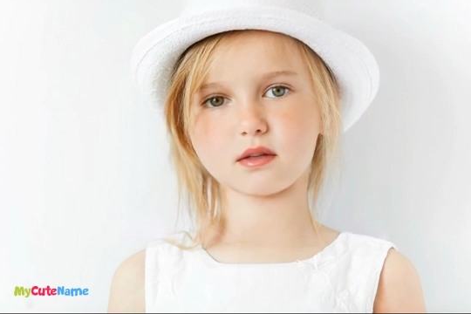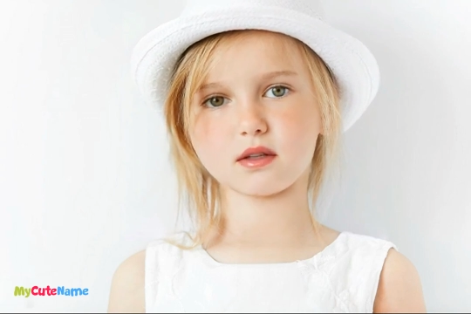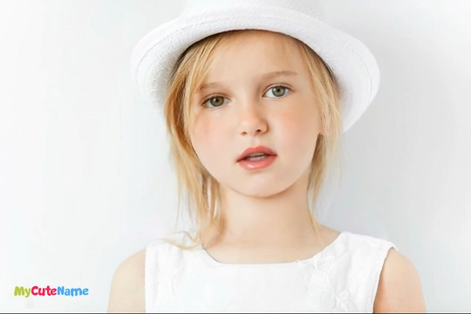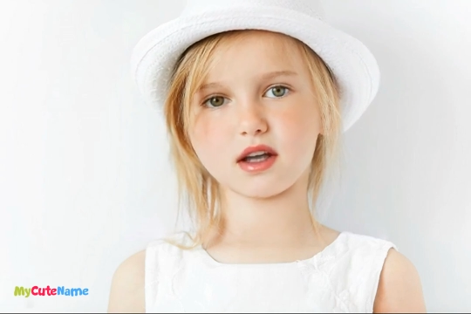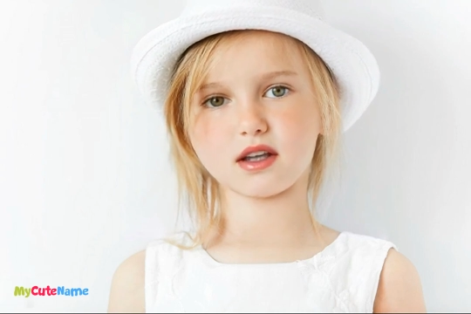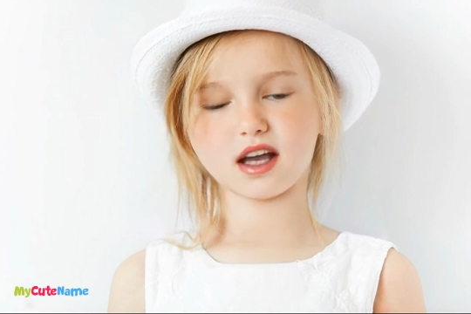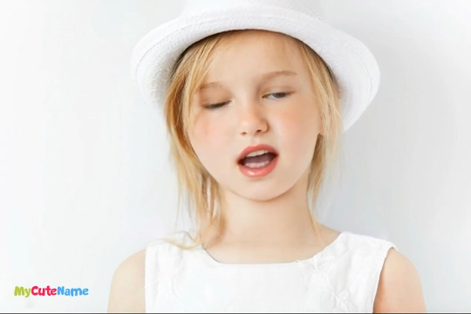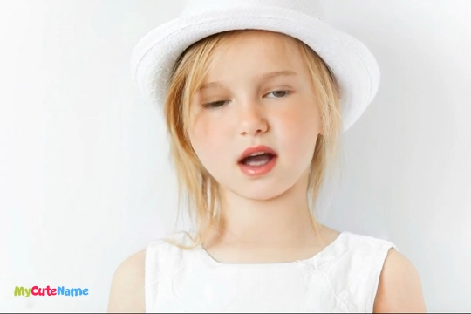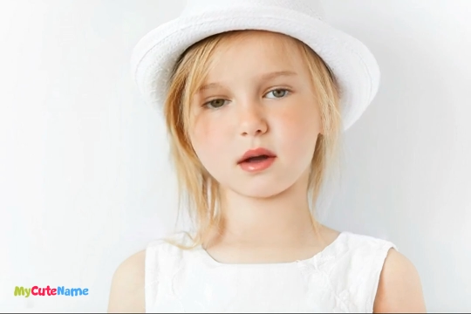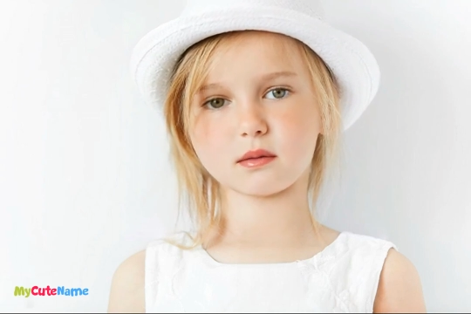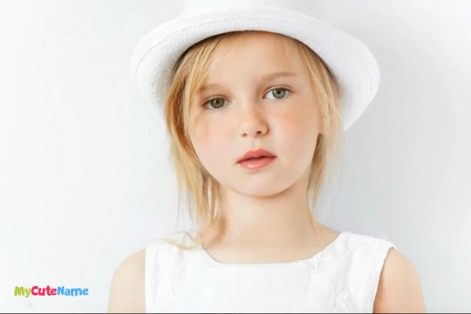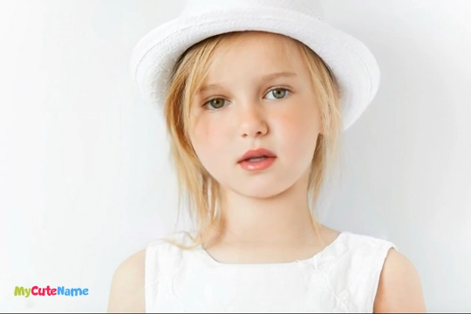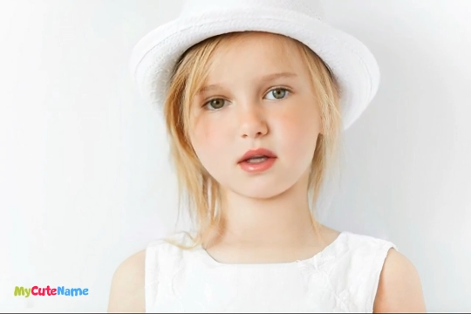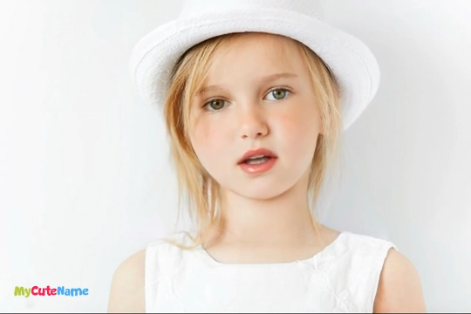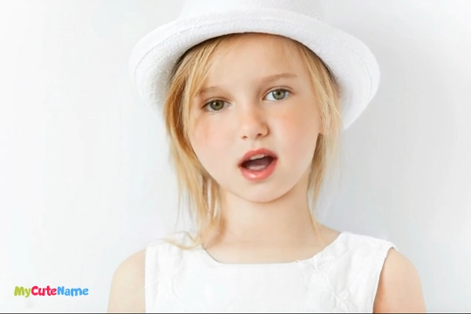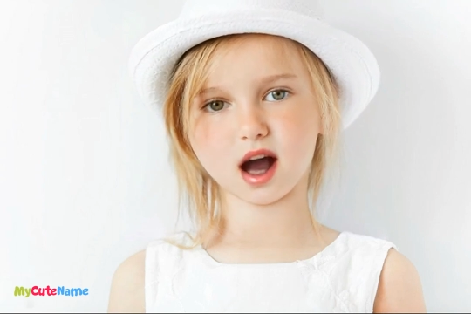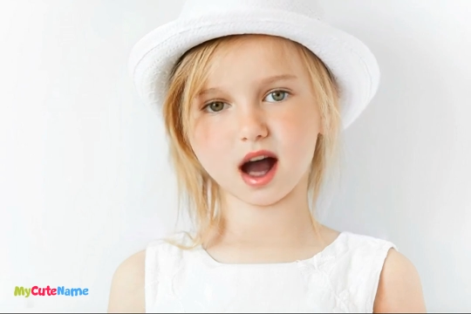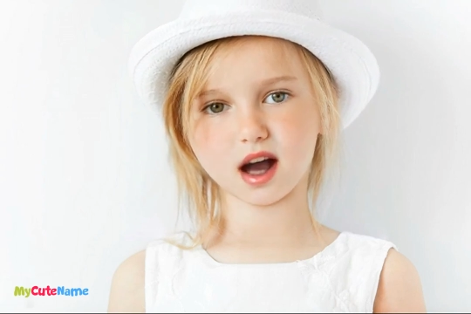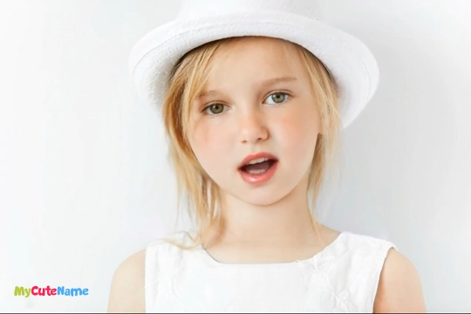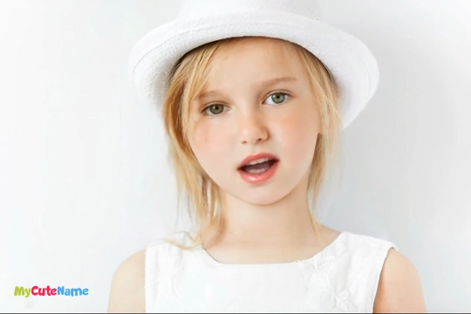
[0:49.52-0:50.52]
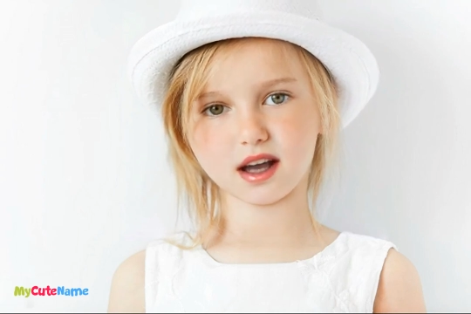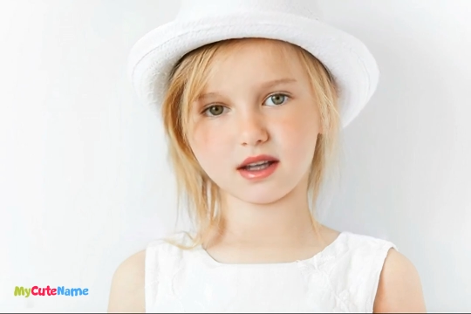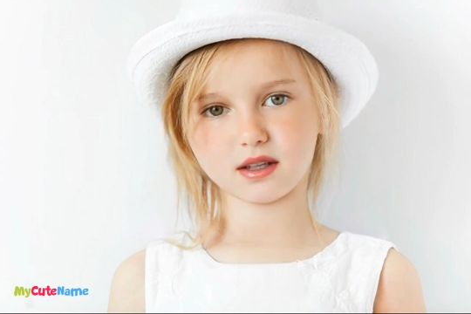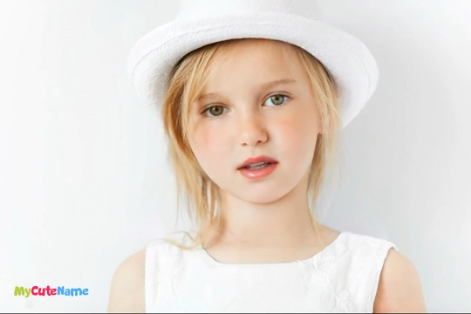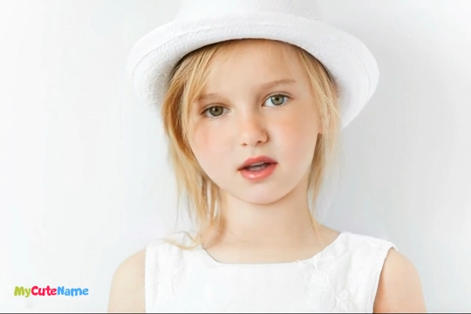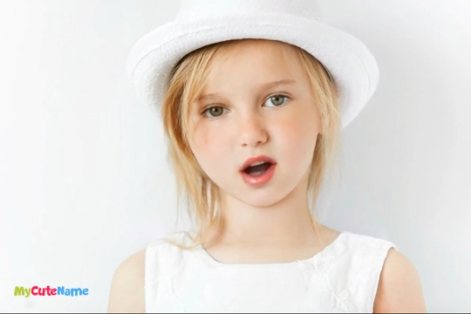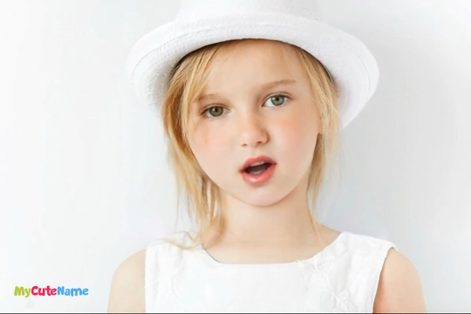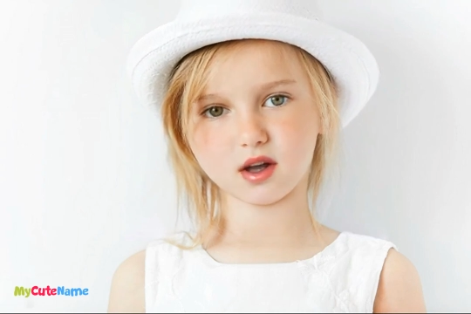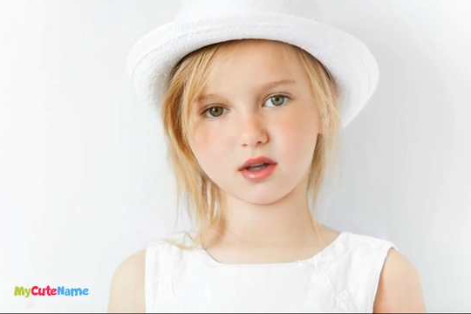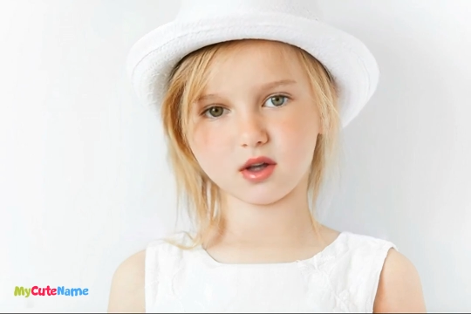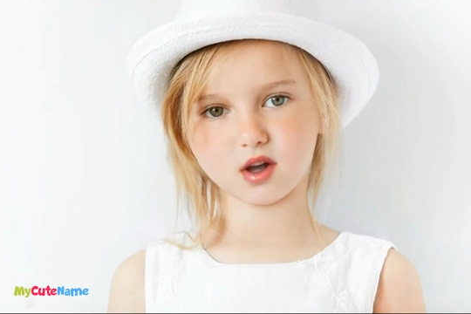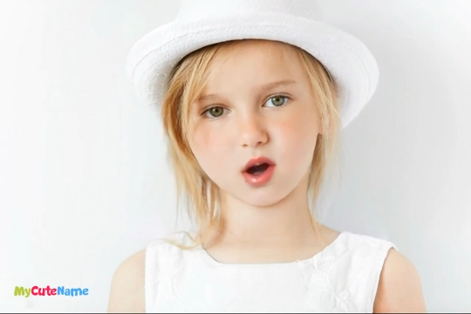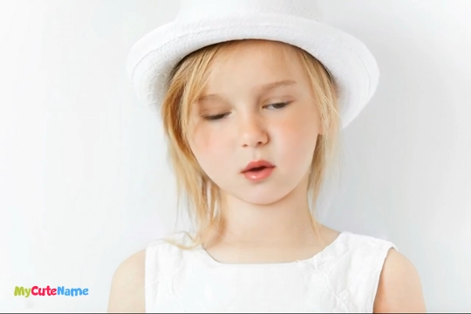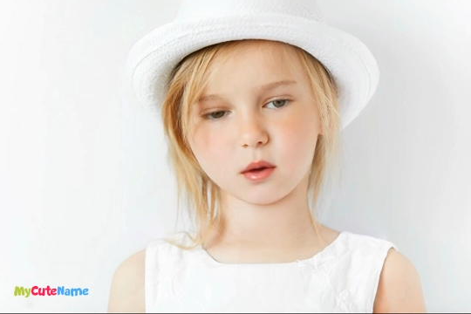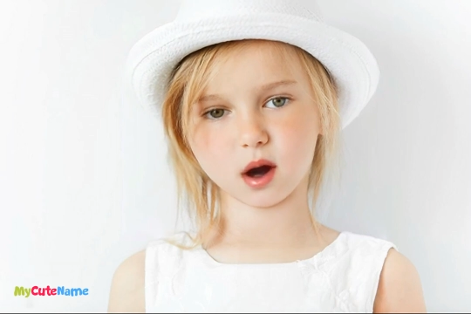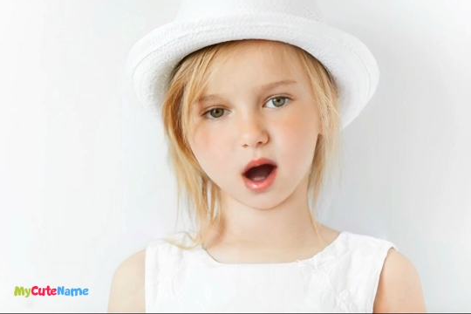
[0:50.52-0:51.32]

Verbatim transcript: The name Sky is also